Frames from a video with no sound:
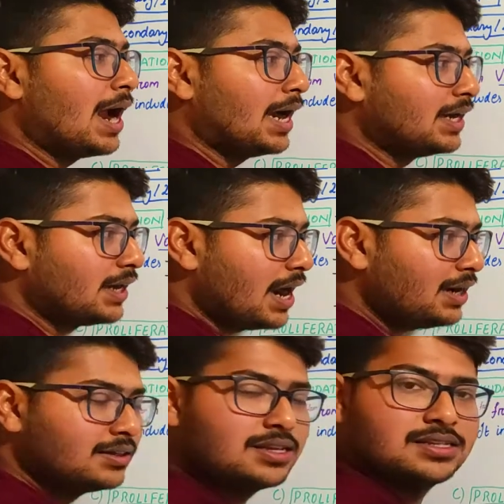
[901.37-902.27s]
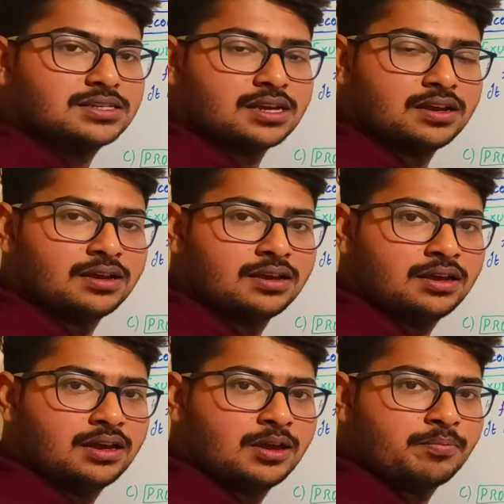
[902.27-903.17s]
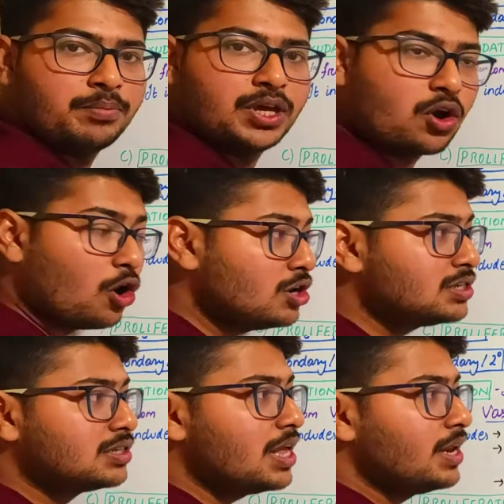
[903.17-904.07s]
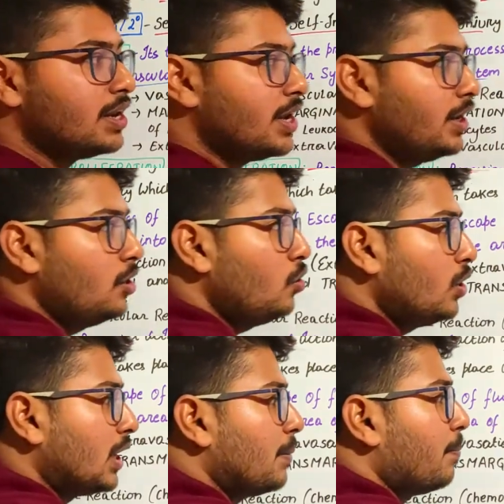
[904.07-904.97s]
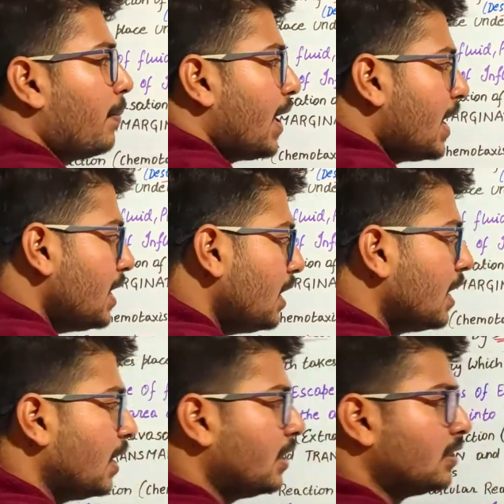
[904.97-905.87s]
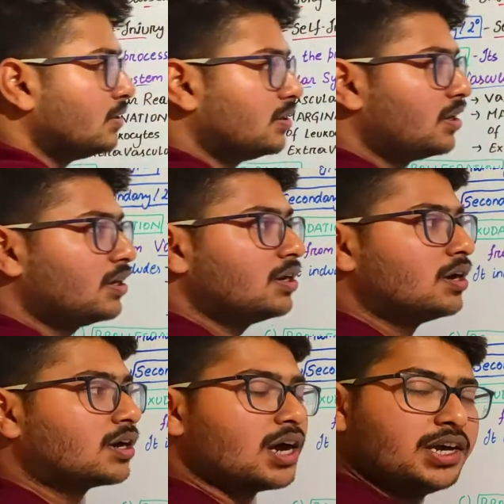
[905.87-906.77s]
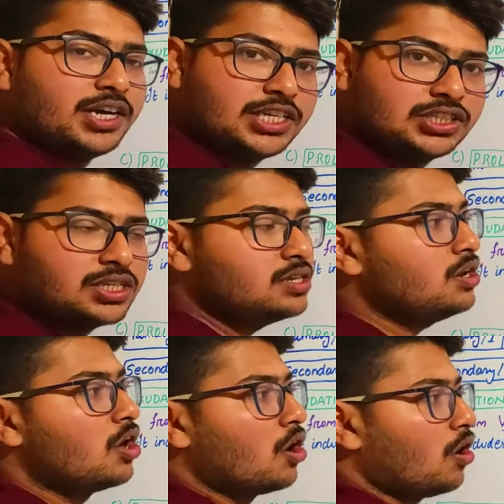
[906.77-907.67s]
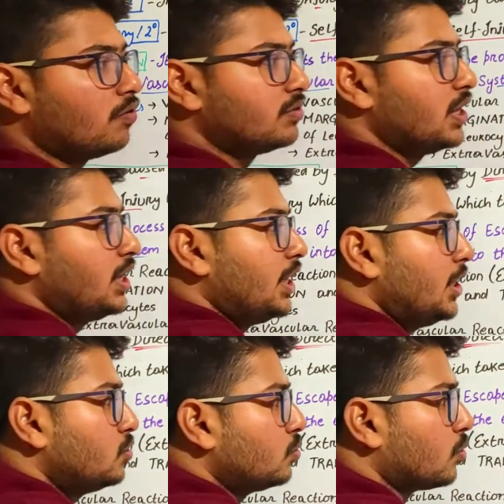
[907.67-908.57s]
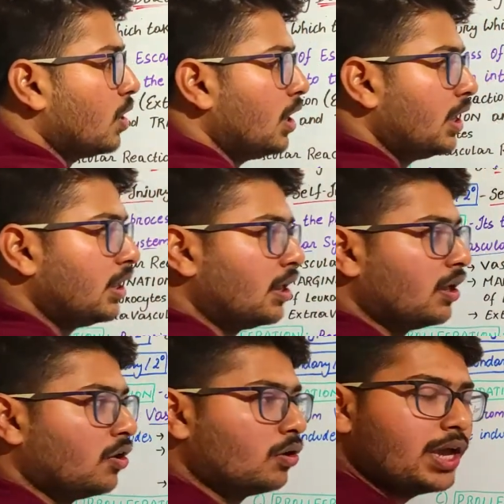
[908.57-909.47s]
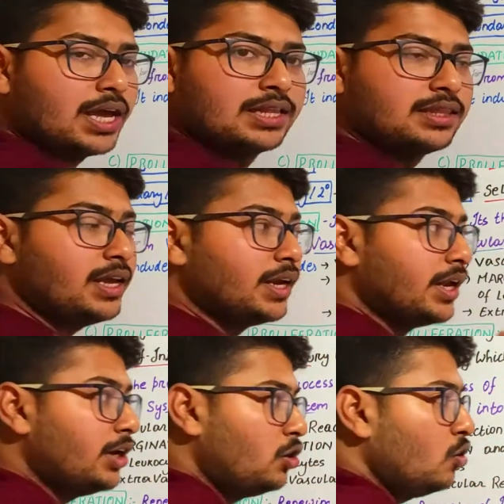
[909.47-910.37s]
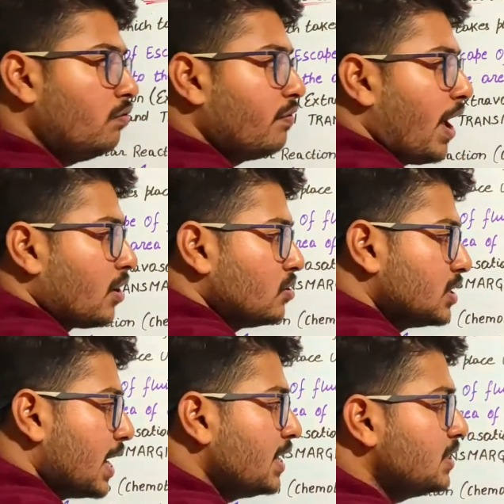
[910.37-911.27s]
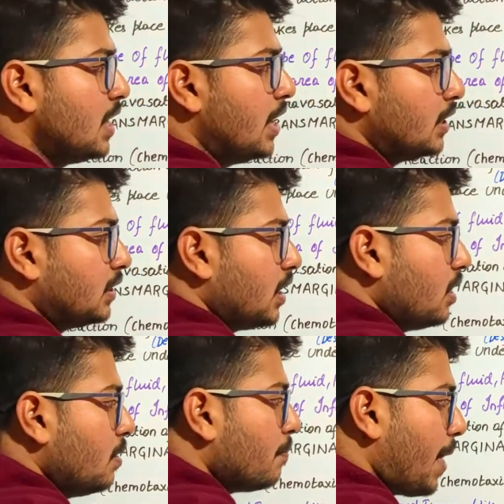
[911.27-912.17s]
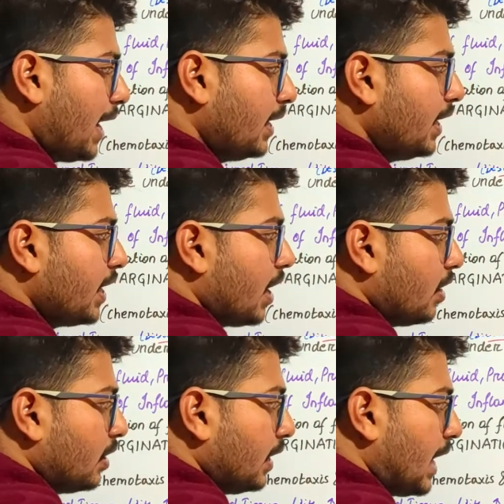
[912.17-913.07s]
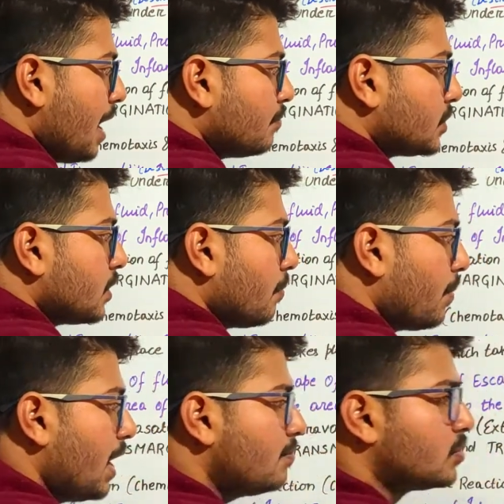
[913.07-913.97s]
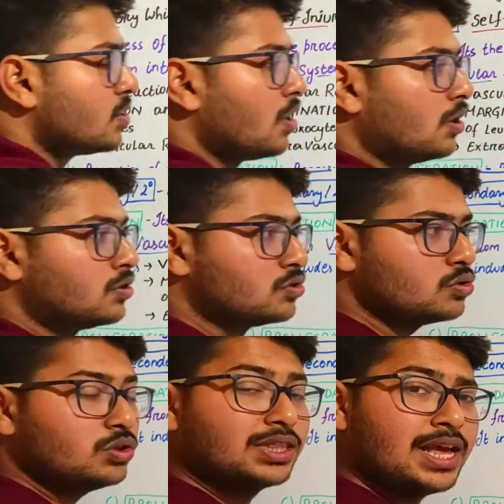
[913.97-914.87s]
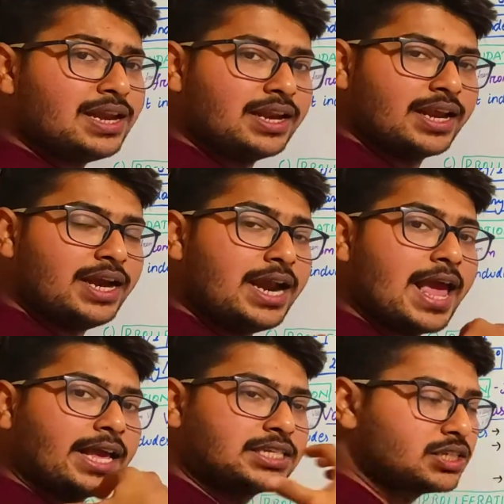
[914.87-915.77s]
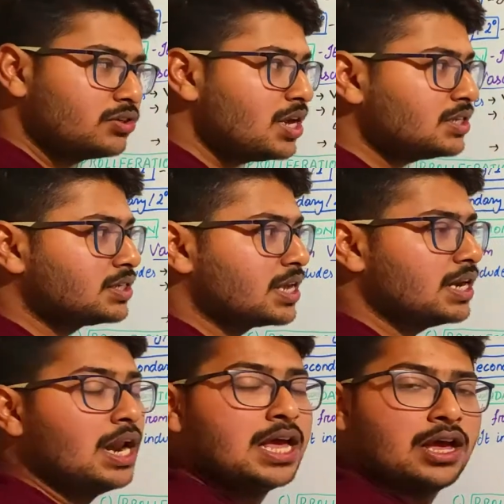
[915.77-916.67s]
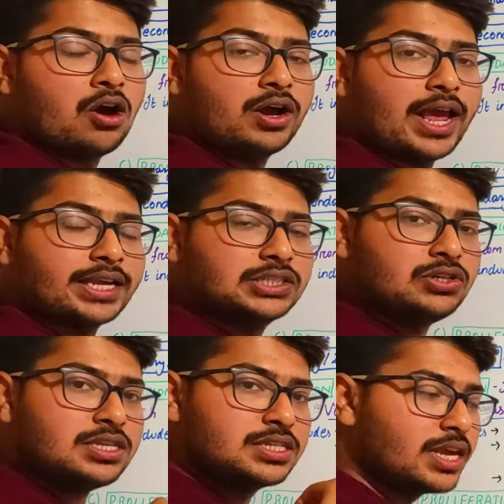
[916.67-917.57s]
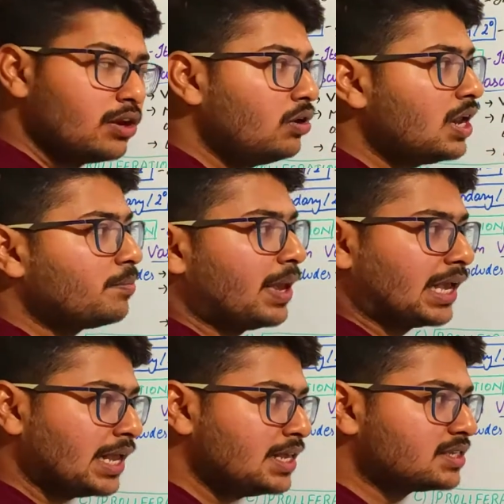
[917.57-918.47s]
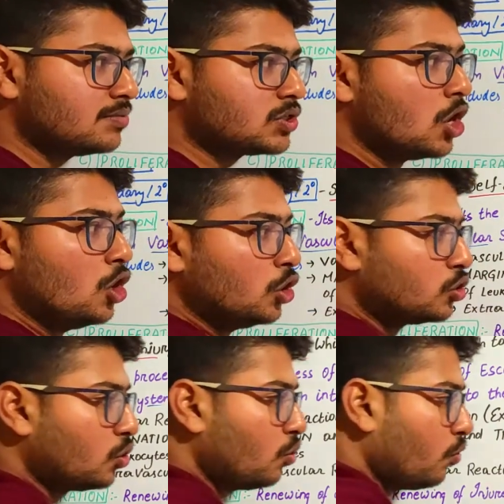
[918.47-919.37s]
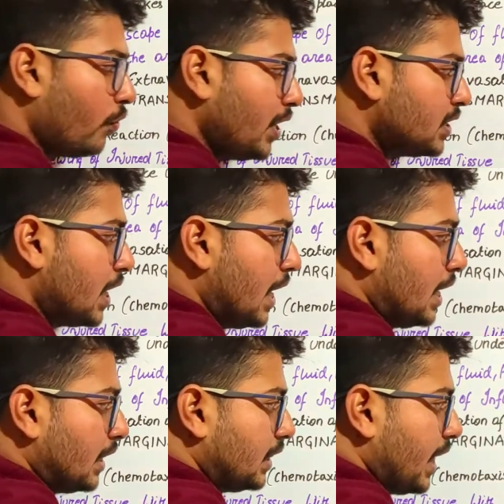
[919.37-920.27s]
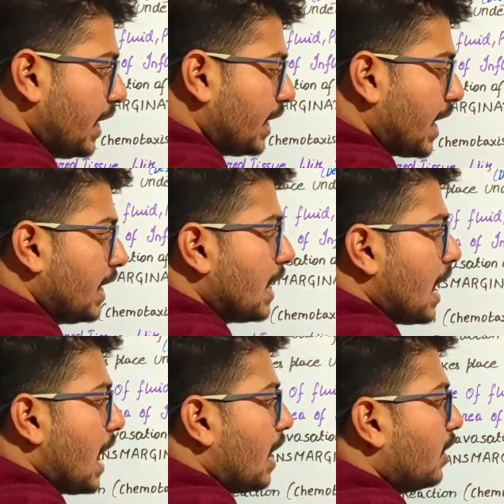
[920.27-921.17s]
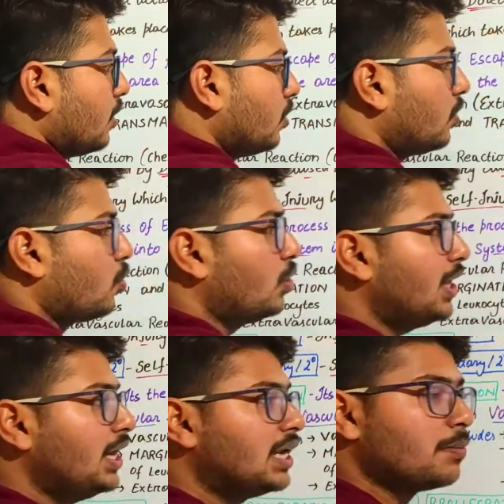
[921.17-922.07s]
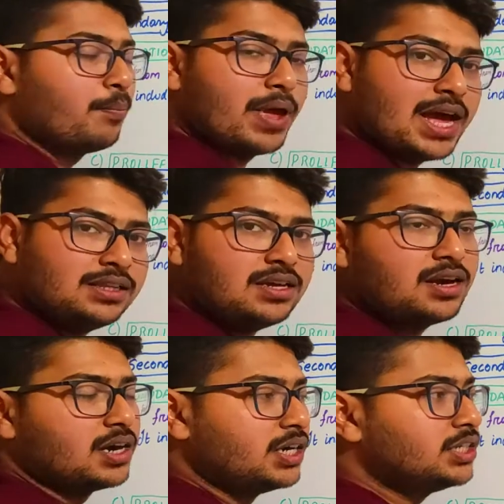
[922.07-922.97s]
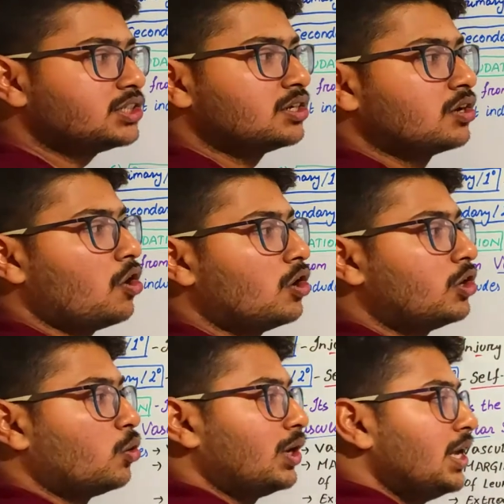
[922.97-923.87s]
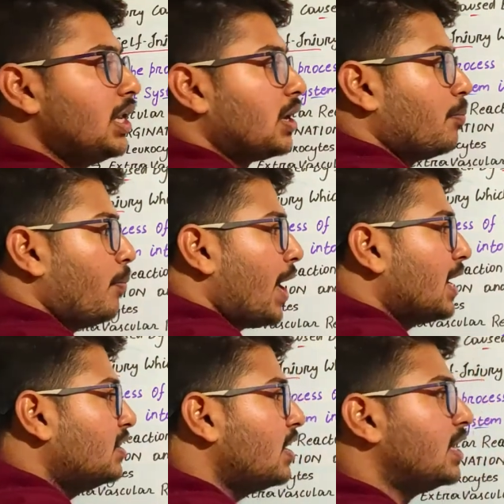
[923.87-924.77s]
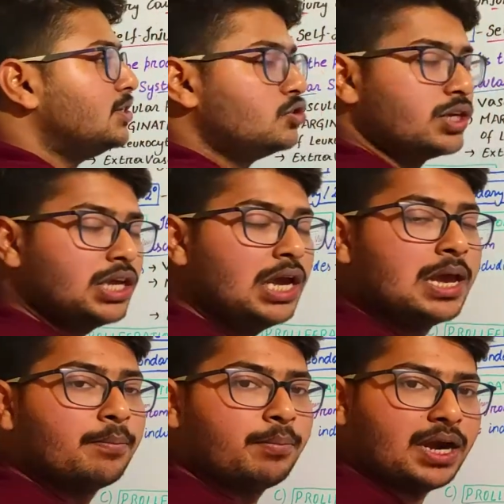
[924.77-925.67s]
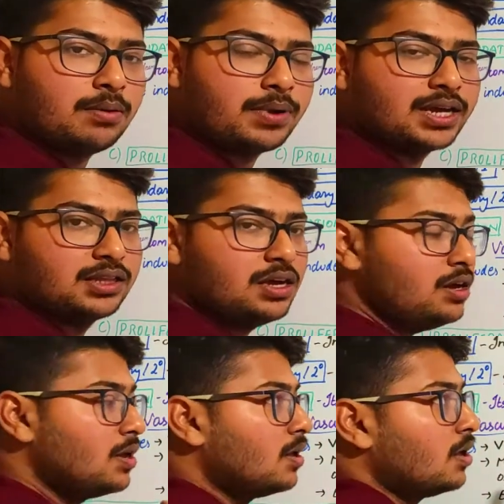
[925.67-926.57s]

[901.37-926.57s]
attract this? Because they need to repair the condition of the tissue. Okay, they need to phagocyze the bacteria, dams. So they need extra cell or extracellular mechanisms through which they can totally repair the condition or totally repair the injury made by the